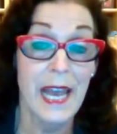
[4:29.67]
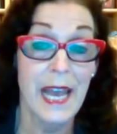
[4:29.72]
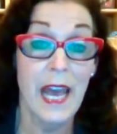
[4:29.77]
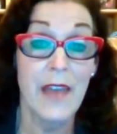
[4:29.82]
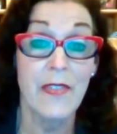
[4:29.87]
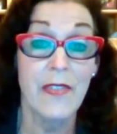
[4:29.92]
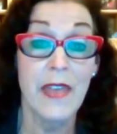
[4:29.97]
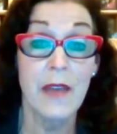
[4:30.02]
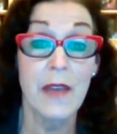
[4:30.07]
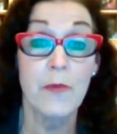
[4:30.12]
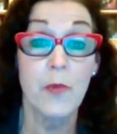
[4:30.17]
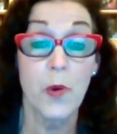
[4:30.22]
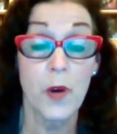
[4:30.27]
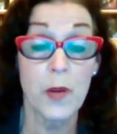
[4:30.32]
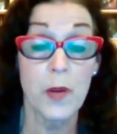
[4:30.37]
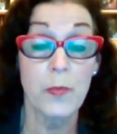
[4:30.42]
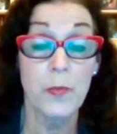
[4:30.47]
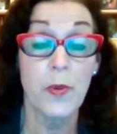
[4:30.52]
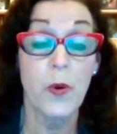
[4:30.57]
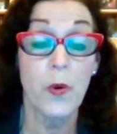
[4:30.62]
And then
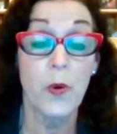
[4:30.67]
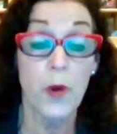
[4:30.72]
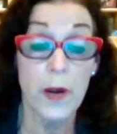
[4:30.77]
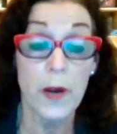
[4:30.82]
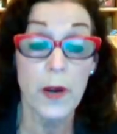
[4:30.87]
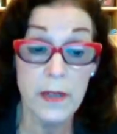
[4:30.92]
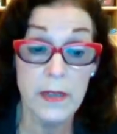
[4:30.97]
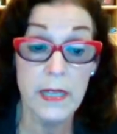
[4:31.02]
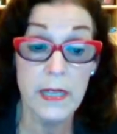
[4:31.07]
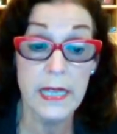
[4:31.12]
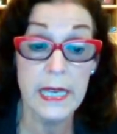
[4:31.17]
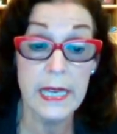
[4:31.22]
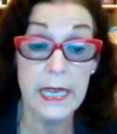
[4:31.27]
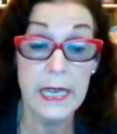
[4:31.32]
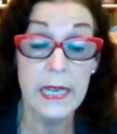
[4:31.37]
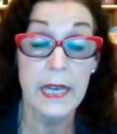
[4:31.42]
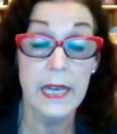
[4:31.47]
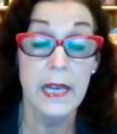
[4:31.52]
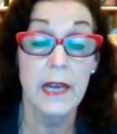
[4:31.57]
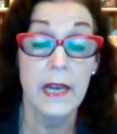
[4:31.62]
more
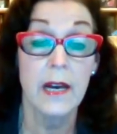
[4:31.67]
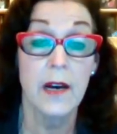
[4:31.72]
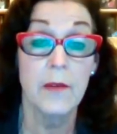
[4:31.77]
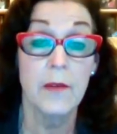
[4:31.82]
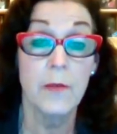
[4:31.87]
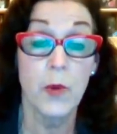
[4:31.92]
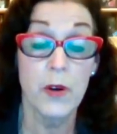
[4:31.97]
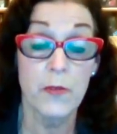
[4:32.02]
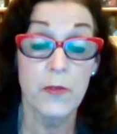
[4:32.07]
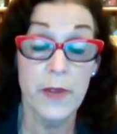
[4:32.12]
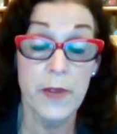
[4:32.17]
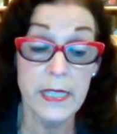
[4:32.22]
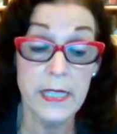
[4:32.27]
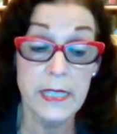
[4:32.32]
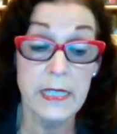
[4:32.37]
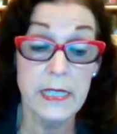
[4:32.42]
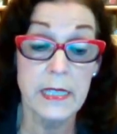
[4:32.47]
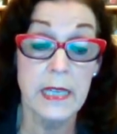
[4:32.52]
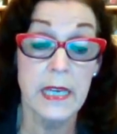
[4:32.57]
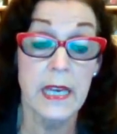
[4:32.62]
importantly, more
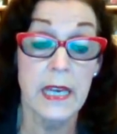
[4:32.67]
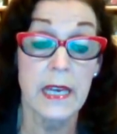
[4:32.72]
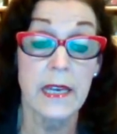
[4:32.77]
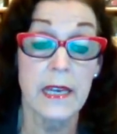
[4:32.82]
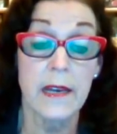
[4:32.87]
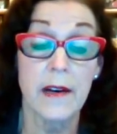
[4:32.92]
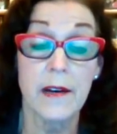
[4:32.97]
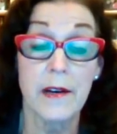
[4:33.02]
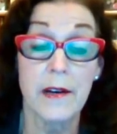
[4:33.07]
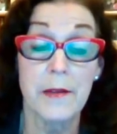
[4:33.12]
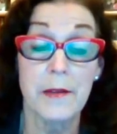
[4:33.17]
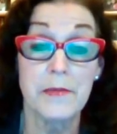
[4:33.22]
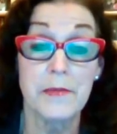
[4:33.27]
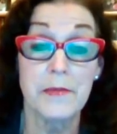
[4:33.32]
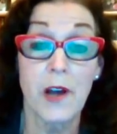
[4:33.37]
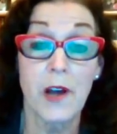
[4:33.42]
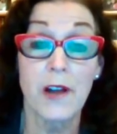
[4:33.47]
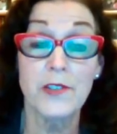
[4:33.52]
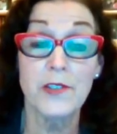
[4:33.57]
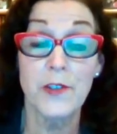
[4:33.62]
recently, um,
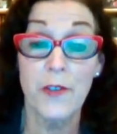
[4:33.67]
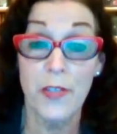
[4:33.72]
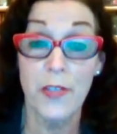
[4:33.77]
Dr.